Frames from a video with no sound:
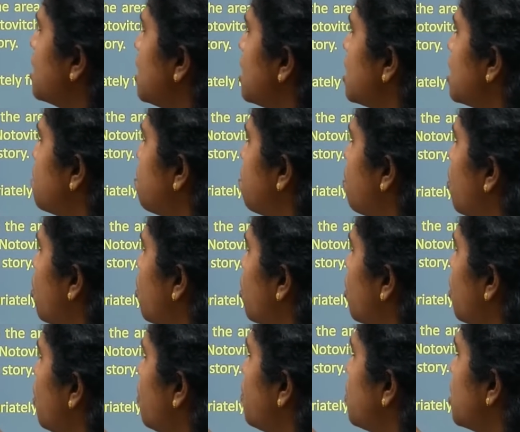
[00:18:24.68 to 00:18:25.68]
that spoke
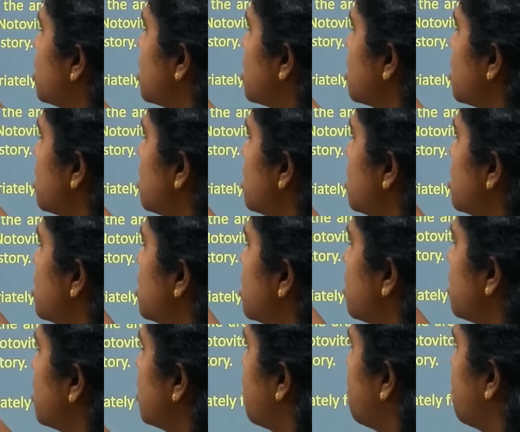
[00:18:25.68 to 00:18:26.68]
of Jesus,
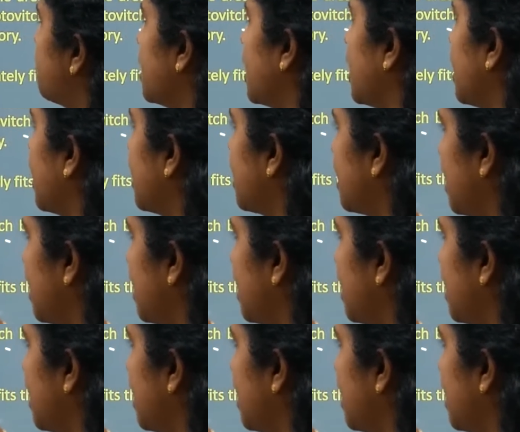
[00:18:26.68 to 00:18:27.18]
something like